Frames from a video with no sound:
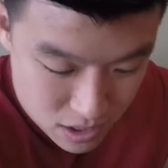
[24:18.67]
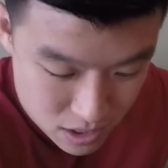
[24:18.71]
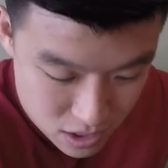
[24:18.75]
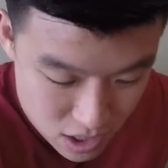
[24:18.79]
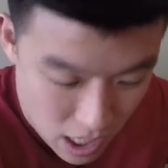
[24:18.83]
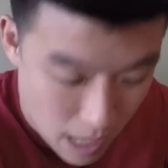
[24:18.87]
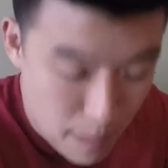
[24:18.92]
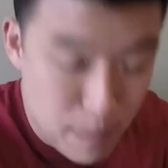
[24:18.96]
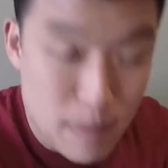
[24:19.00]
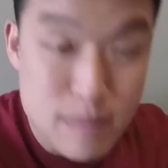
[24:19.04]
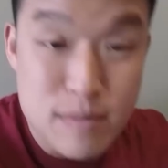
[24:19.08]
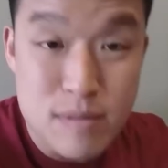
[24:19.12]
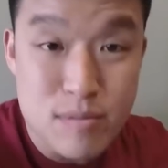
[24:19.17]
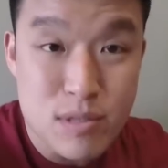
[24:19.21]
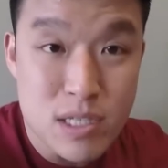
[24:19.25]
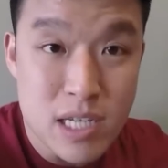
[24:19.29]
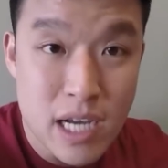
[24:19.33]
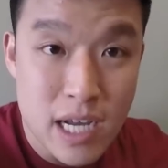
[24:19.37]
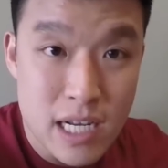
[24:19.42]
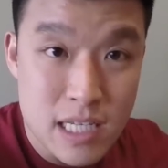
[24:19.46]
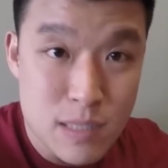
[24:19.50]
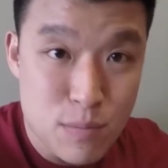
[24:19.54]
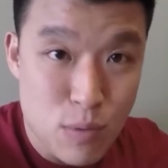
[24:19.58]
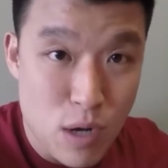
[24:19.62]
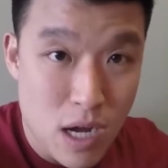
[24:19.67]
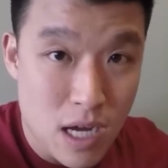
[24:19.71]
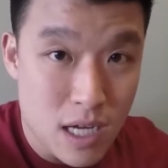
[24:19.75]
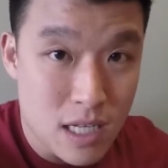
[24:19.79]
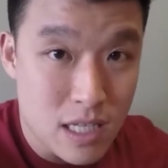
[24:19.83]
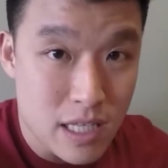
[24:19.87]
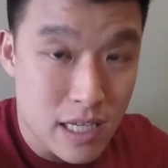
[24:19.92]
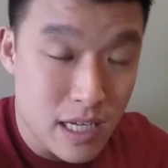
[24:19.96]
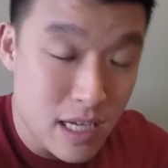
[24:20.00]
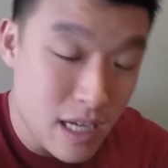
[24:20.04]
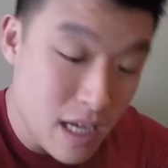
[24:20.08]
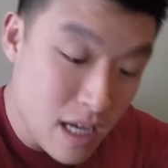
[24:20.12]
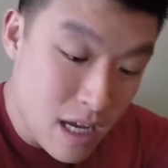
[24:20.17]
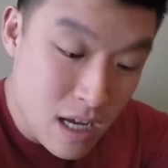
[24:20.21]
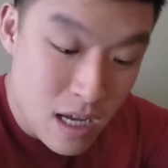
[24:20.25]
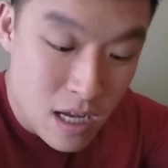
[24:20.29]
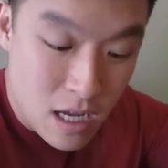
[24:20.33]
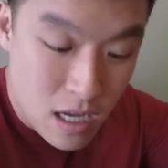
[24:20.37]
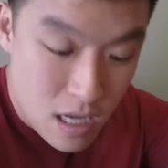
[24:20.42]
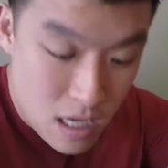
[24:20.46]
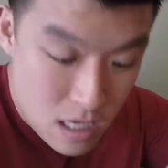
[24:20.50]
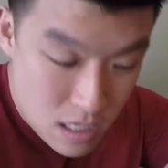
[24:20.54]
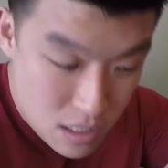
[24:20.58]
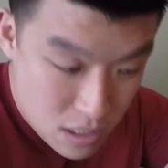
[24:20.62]
chop up some Chinese broccoli,
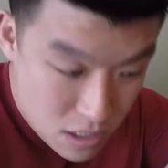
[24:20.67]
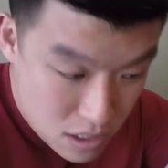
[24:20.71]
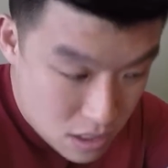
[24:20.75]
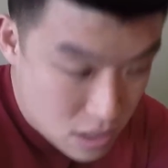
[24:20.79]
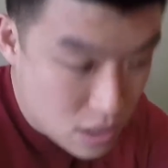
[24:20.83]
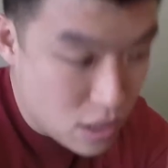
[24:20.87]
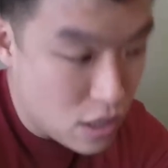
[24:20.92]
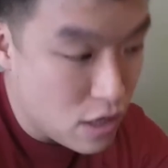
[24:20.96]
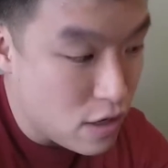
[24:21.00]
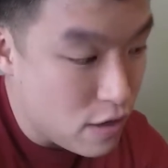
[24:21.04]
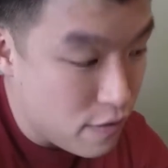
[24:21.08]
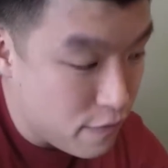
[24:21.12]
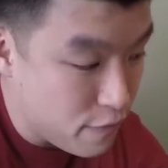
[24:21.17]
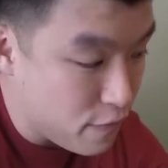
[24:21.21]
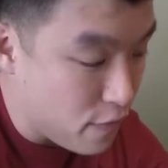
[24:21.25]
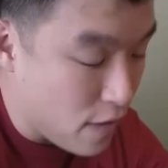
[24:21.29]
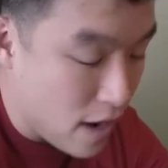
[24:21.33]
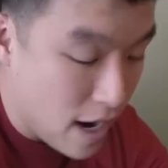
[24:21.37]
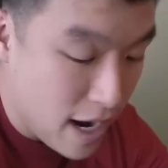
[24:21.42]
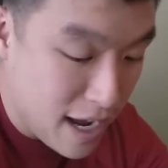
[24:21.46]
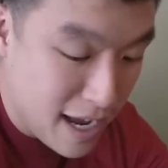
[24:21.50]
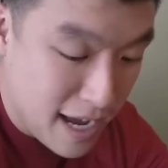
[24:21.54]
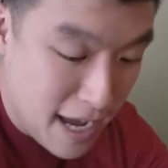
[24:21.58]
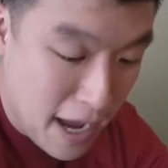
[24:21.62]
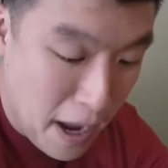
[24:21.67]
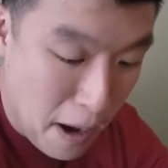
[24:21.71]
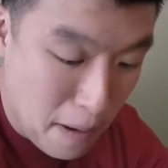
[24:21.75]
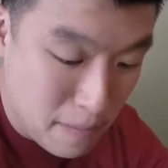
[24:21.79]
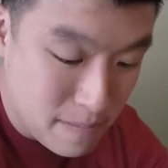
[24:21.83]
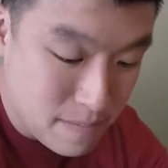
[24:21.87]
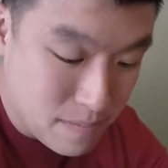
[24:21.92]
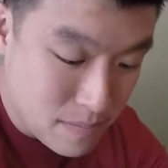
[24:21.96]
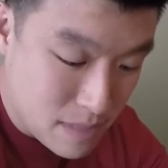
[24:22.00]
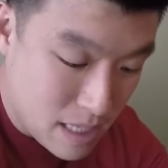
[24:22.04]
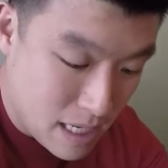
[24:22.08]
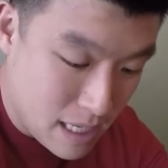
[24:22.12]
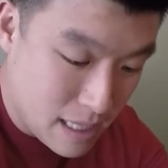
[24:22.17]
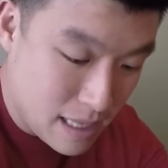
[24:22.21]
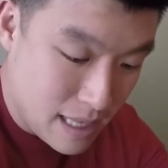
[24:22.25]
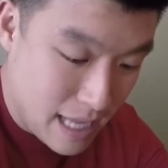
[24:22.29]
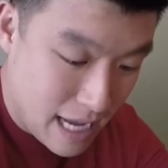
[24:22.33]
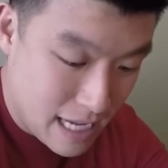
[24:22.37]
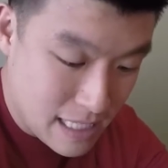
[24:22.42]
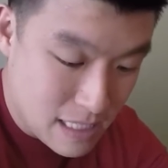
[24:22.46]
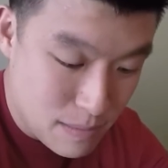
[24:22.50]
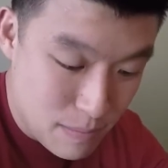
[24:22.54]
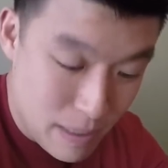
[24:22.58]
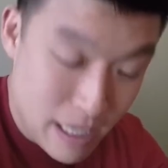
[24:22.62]
stir fry it, and
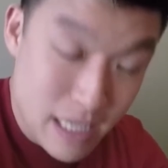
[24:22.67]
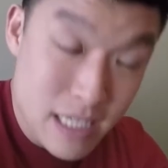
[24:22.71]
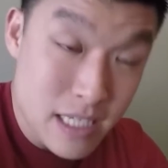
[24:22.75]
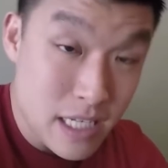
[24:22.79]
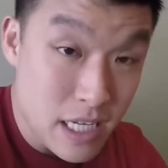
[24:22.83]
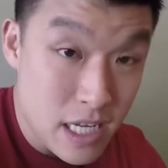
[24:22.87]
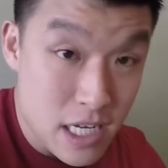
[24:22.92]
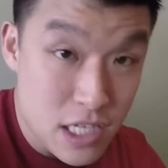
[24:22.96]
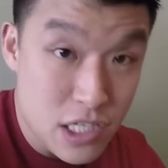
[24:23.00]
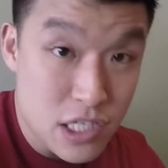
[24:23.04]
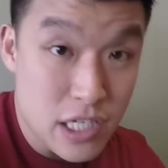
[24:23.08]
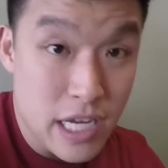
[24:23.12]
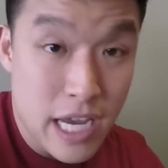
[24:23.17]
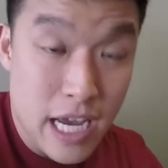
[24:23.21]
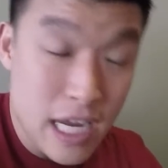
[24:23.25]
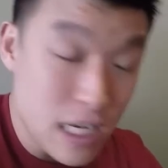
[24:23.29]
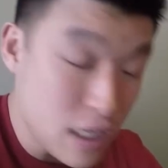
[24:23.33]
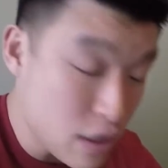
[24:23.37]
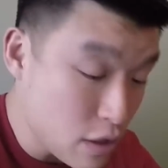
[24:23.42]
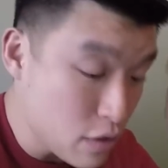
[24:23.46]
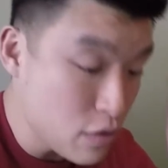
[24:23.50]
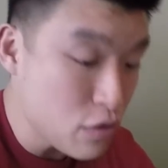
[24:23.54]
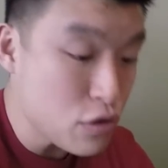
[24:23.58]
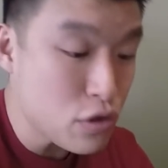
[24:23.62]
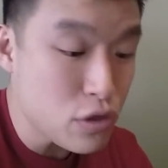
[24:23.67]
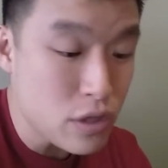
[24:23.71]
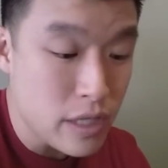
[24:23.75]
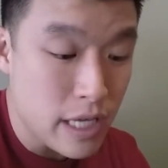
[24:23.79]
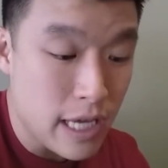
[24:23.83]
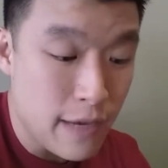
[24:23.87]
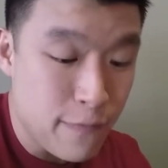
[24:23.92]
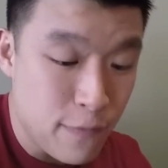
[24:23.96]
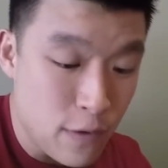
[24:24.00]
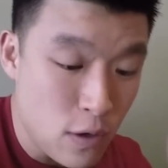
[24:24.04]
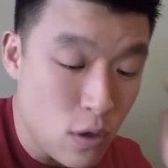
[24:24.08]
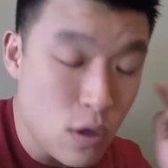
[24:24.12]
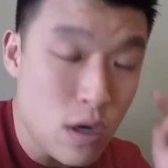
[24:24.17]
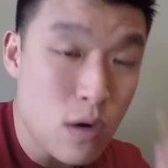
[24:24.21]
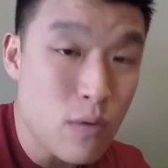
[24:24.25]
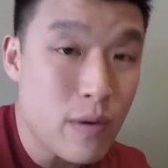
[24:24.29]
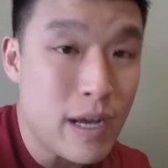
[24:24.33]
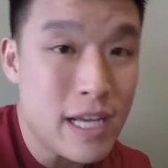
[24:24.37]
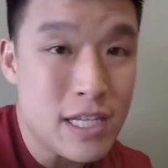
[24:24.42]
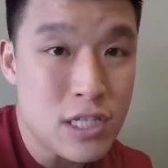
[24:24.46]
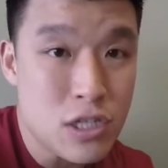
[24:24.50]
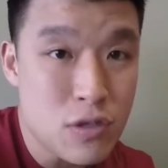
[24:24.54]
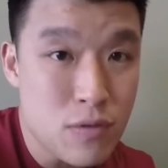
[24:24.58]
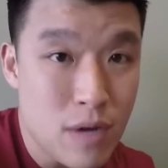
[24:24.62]
that's my dish. And usually, if you go to a
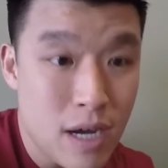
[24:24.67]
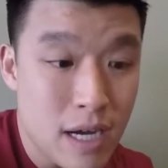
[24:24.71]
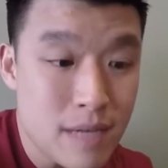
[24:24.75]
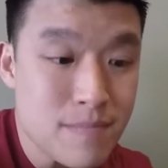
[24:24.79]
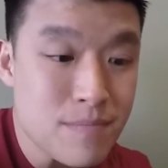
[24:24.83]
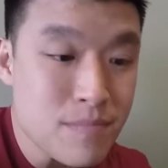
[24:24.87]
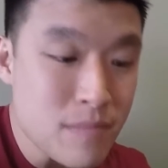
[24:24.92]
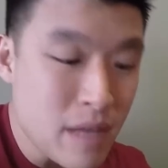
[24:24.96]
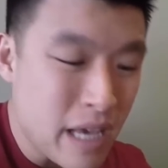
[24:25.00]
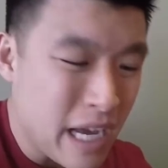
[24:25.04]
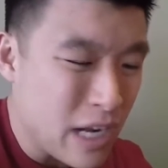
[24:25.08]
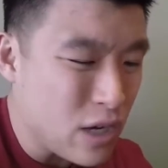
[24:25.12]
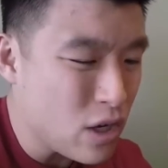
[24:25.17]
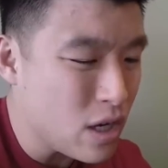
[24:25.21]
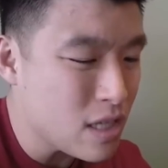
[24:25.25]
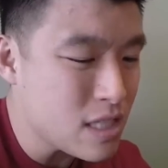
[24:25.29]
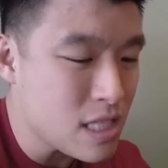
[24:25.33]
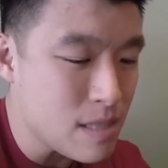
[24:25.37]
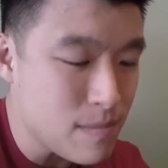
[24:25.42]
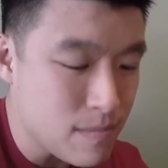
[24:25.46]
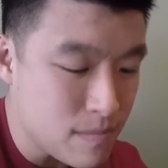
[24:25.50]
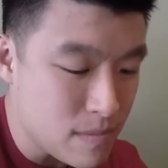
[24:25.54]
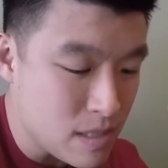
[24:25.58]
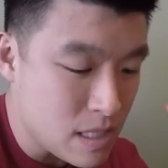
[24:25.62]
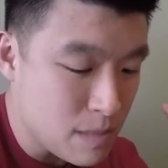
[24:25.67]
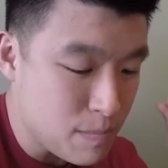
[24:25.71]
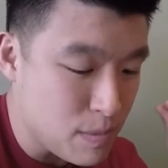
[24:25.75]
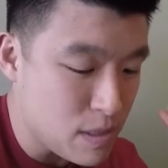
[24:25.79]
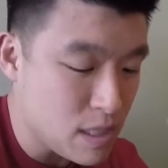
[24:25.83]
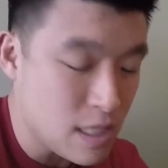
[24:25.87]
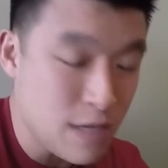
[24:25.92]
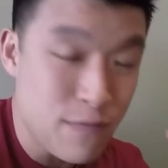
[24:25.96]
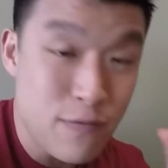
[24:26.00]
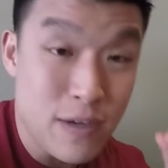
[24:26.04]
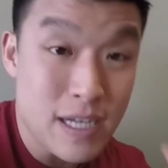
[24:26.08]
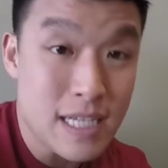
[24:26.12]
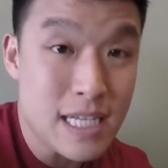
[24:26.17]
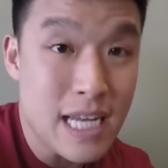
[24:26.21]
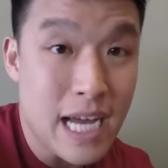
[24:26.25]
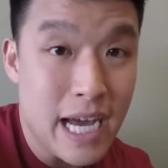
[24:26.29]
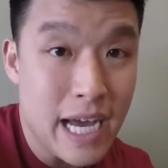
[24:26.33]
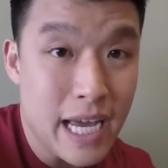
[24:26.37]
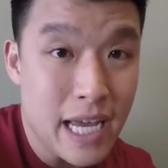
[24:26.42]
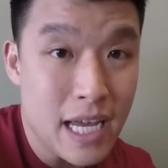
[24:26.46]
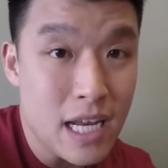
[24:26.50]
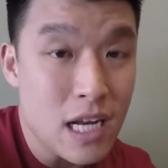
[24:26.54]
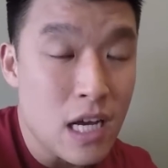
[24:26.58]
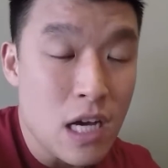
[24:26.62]
restaurant and you're on some specific
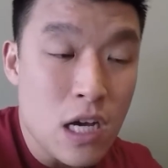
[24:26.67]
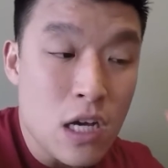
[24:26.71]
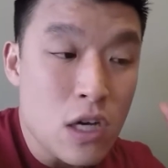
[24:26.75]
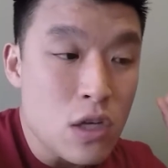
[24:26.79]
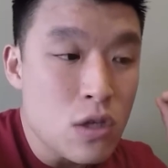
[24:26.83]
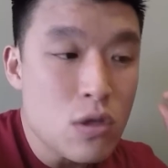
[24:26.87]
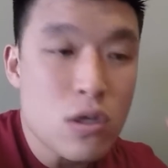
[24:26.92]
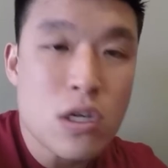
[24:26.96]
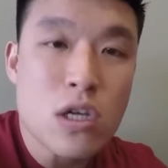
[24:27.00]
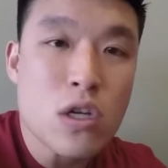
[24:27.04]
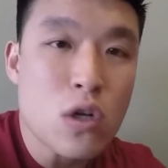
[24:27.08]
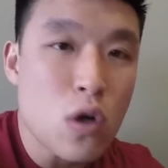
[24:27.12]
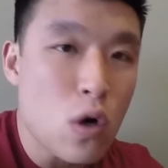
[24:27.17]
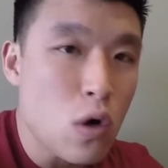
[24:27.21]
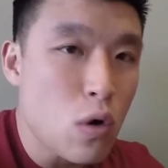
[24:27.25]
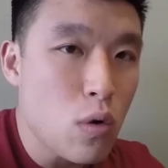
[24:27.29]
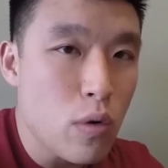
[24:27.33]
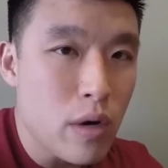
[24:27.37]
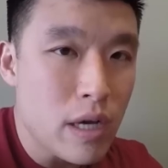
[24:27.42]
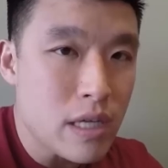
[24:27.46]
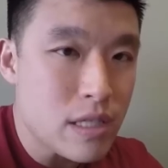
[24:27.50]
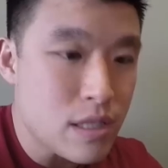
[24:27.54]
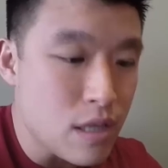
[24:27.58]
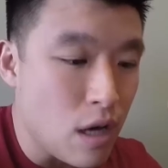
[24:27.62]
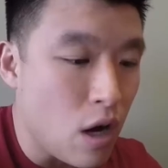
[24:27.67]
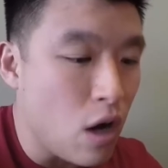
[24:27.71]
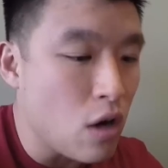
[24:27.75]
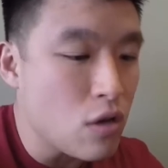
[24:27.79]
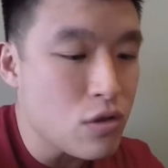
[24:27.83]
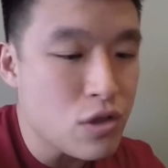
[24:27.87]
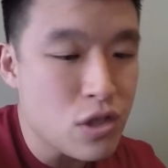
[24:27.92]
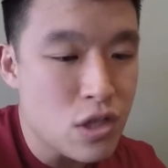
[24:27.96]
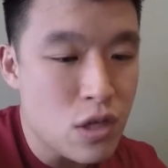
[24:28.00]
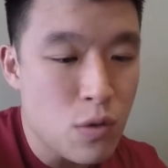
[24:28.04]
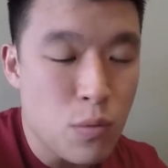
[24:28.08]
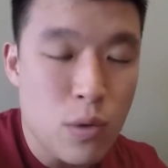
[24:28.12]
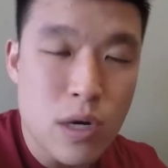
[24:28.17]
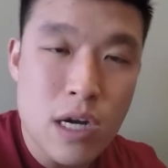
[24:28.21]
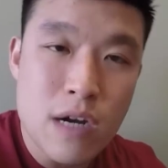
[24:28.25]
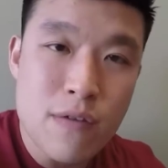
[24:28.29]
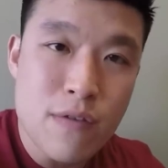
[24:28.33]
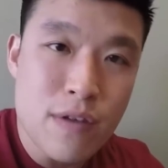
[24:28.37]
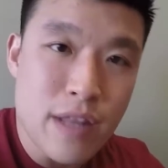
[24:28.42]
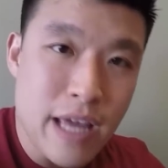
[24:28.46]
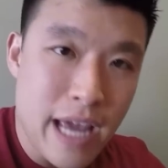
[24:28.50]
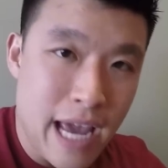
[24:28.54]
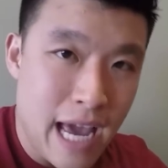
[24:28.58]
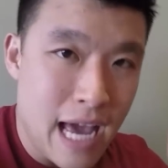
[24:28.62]
diet, you can always alter
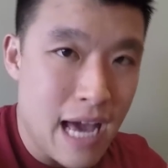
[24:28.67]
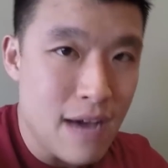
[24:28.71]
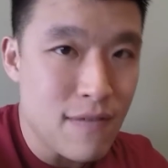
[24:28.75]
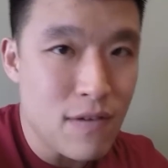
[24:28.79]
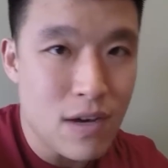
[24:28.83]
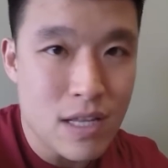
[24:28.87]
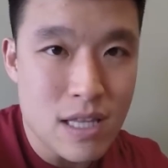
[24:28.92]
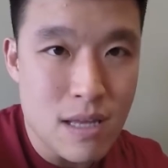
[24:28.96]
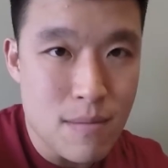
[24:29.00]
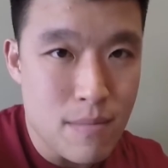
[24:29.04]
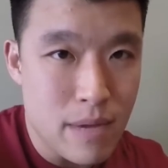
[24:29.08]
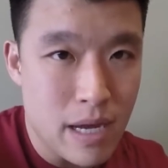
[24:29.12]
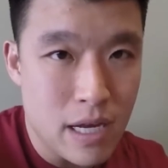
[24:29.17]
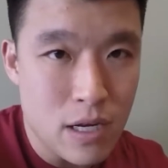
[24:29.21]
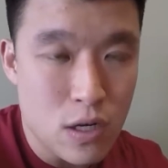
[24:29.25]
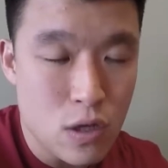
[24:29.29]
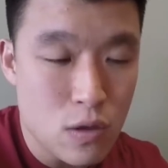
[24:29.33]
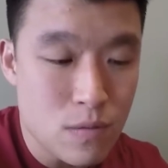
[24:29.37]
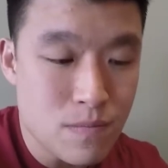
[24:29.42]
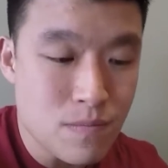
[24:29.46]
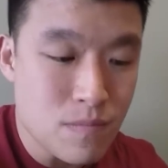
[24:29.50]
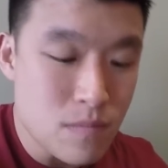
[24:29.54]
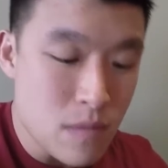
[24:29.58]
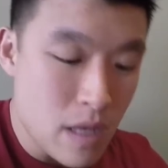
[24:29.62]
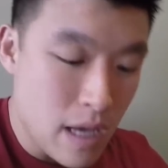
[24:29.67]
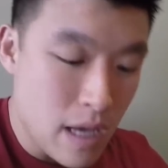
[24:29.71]
whatever they have on the menu and,